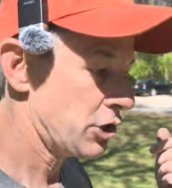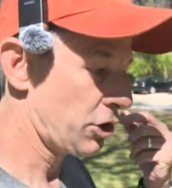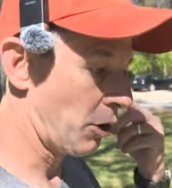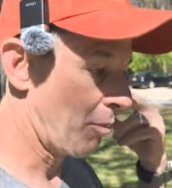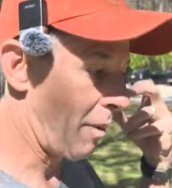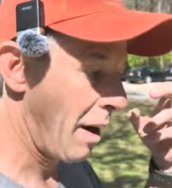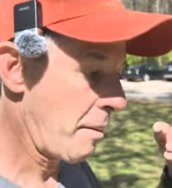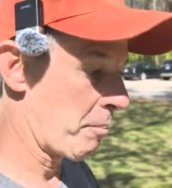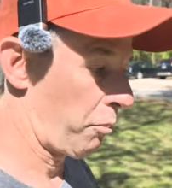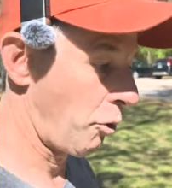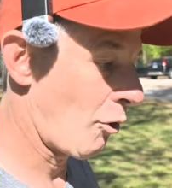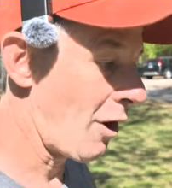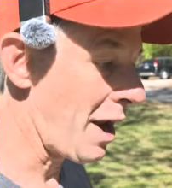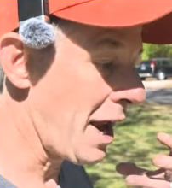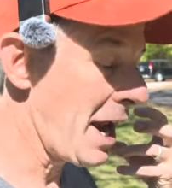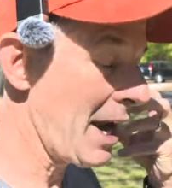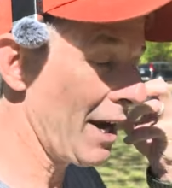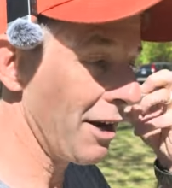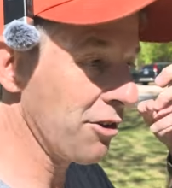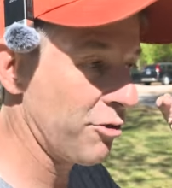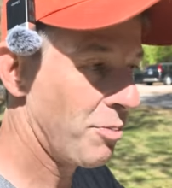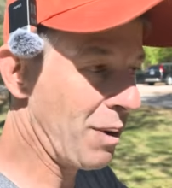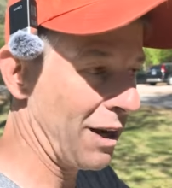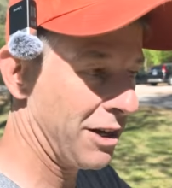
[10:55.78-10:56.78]
So my
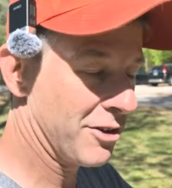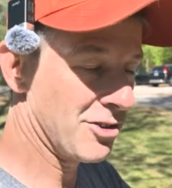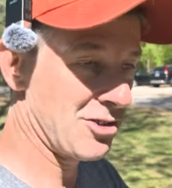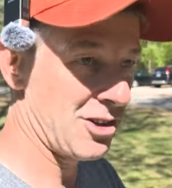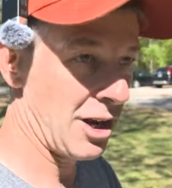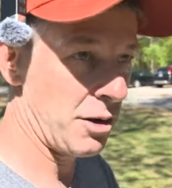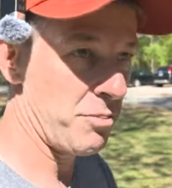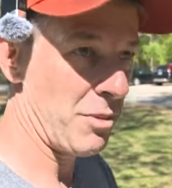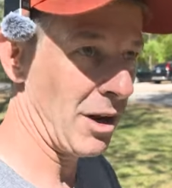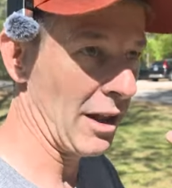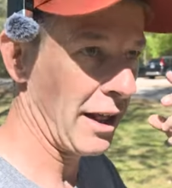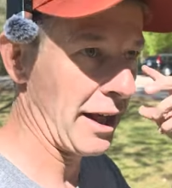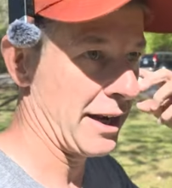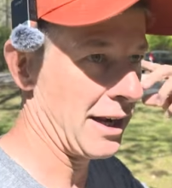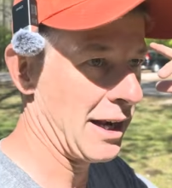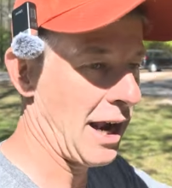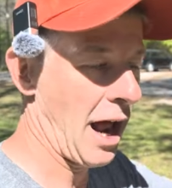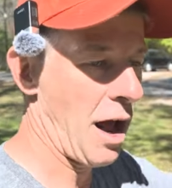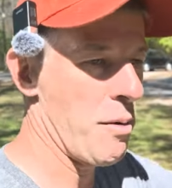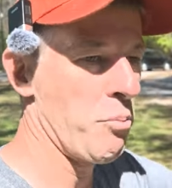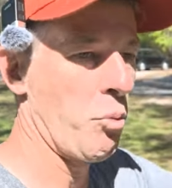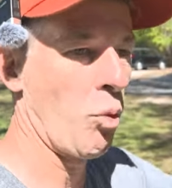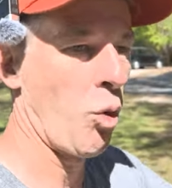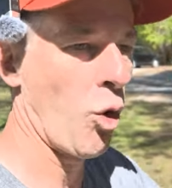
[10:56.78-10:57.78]
brain is being
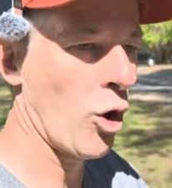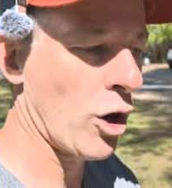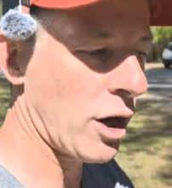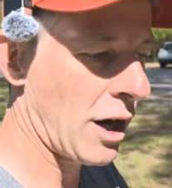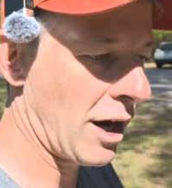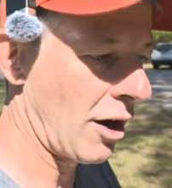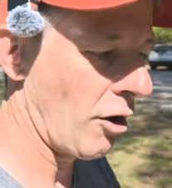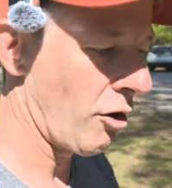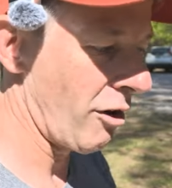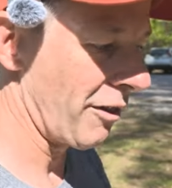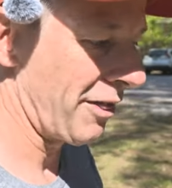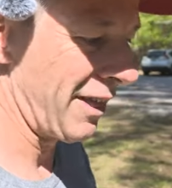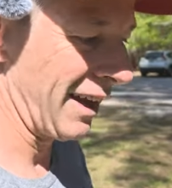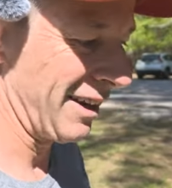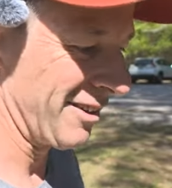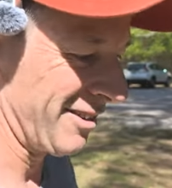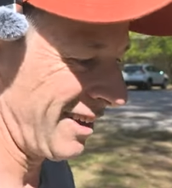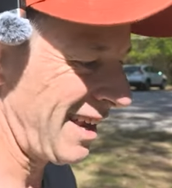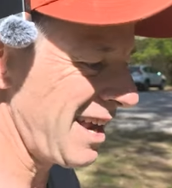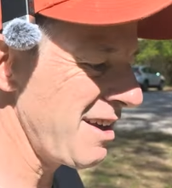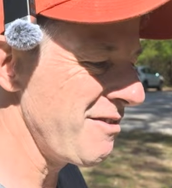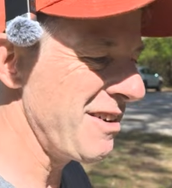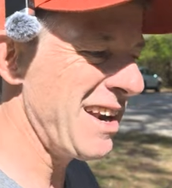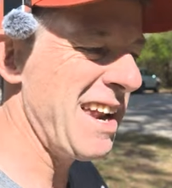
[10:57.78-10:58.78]
stimulated. I'm working on
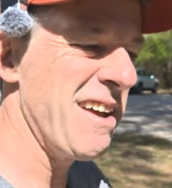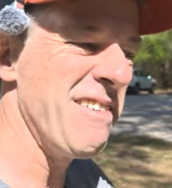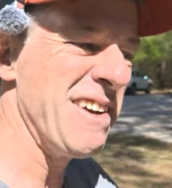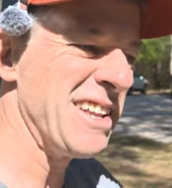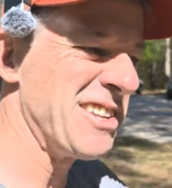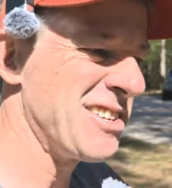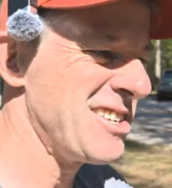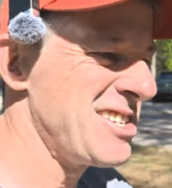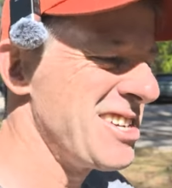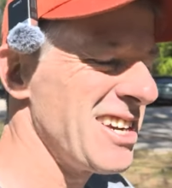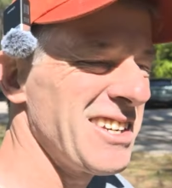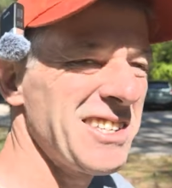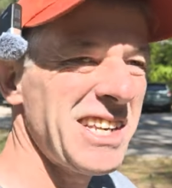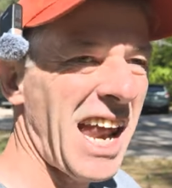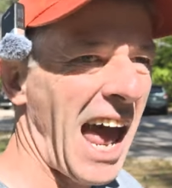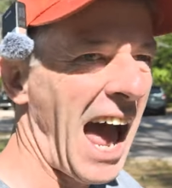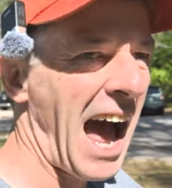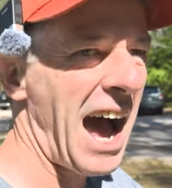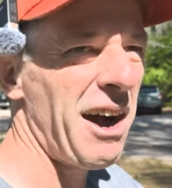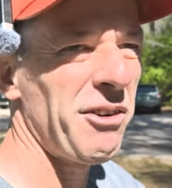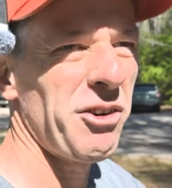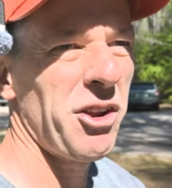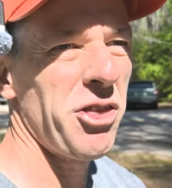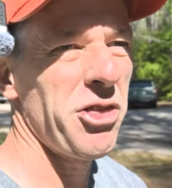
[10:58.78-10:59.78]
things, even if it's just
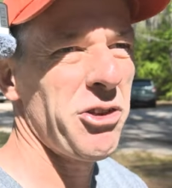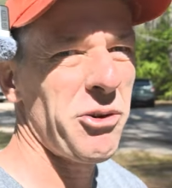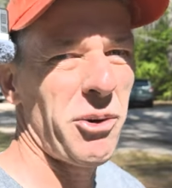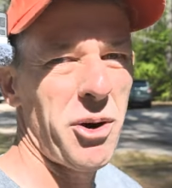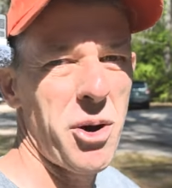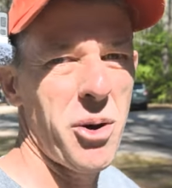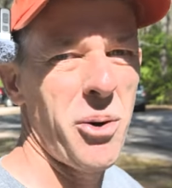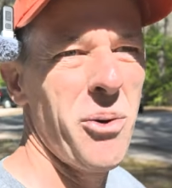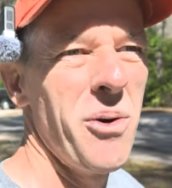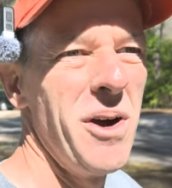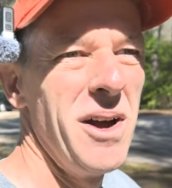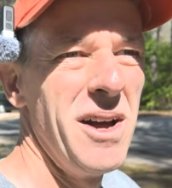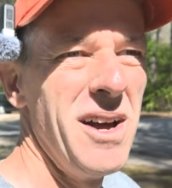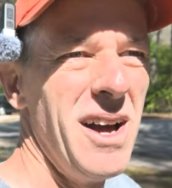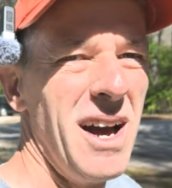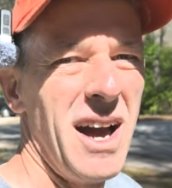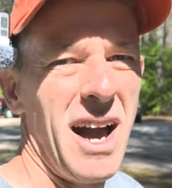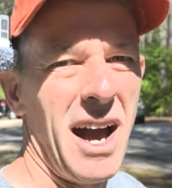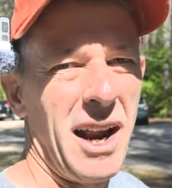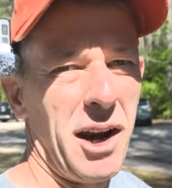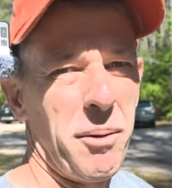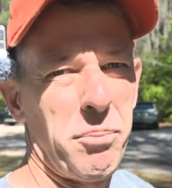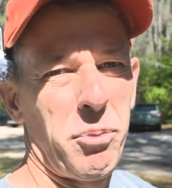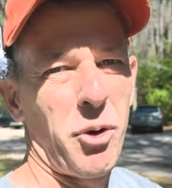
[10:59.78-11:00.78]
how to throw
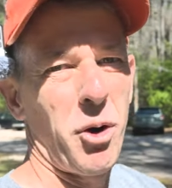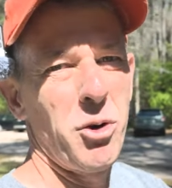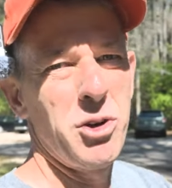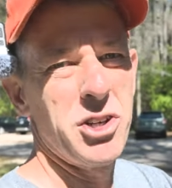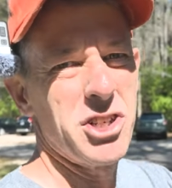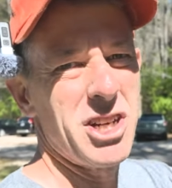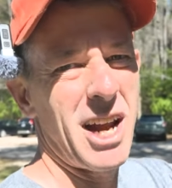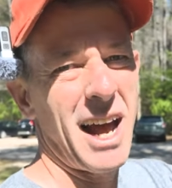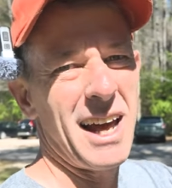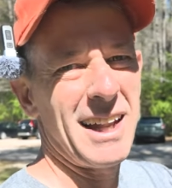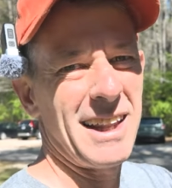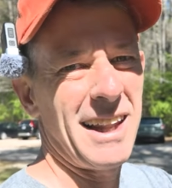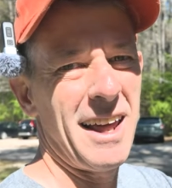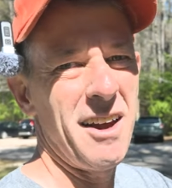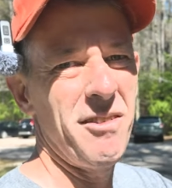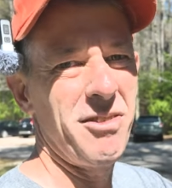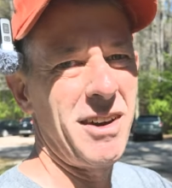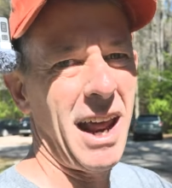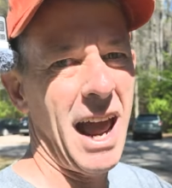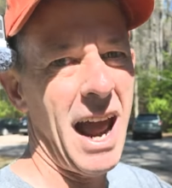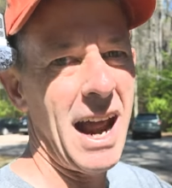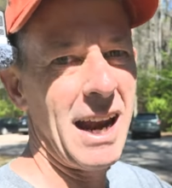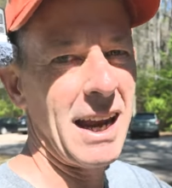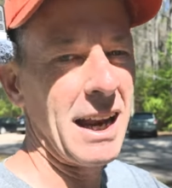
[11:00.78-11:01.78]
an approach shot
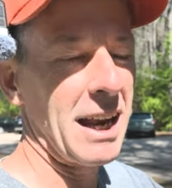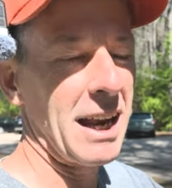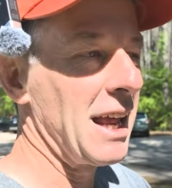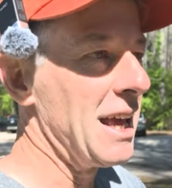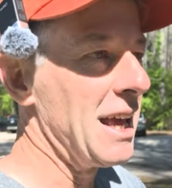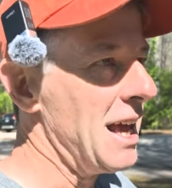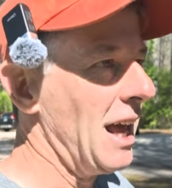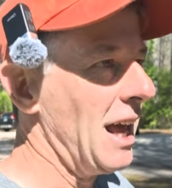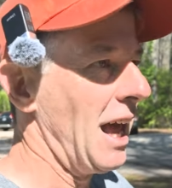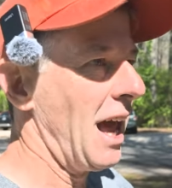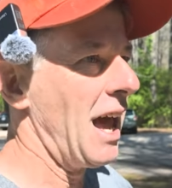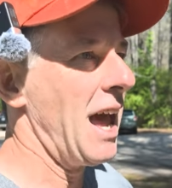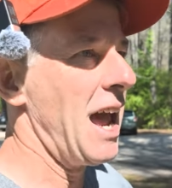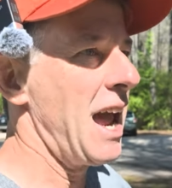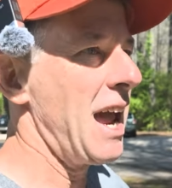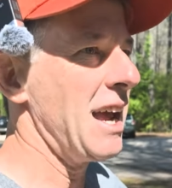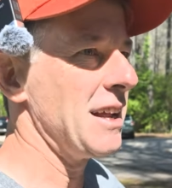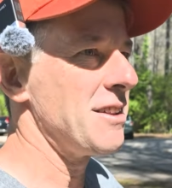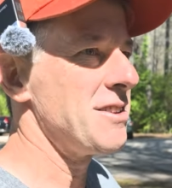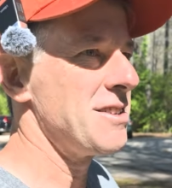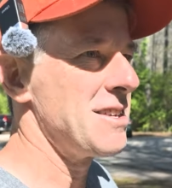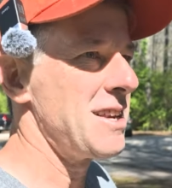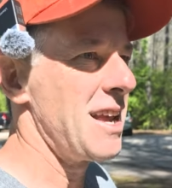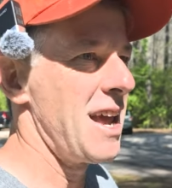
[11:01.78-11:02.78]
left-handed.
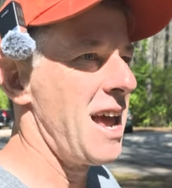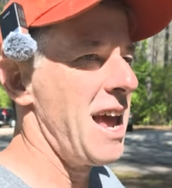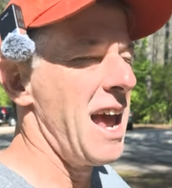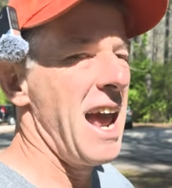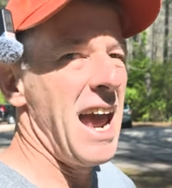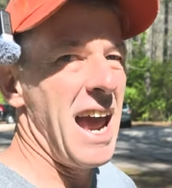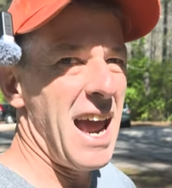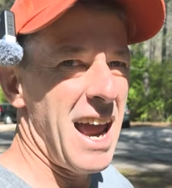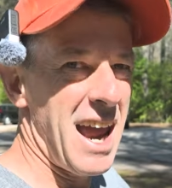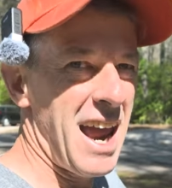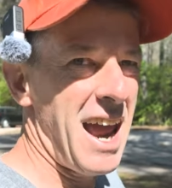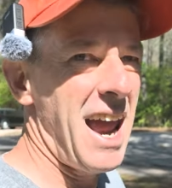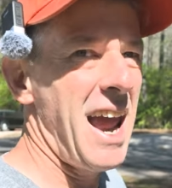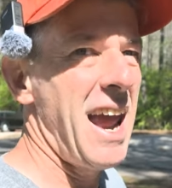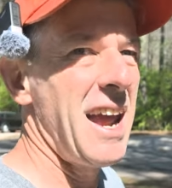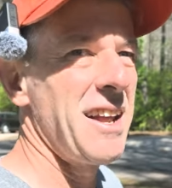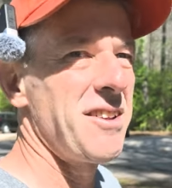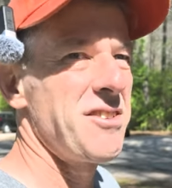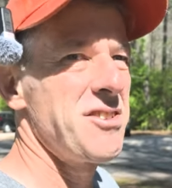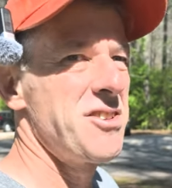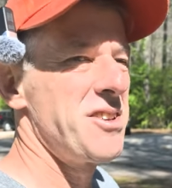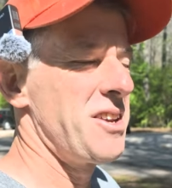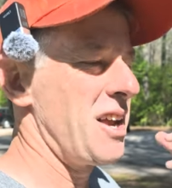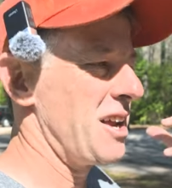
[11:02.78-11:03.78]

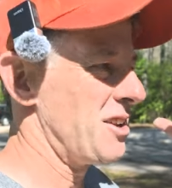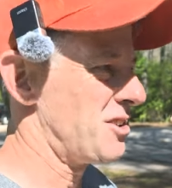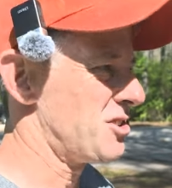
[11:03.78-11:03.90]
It's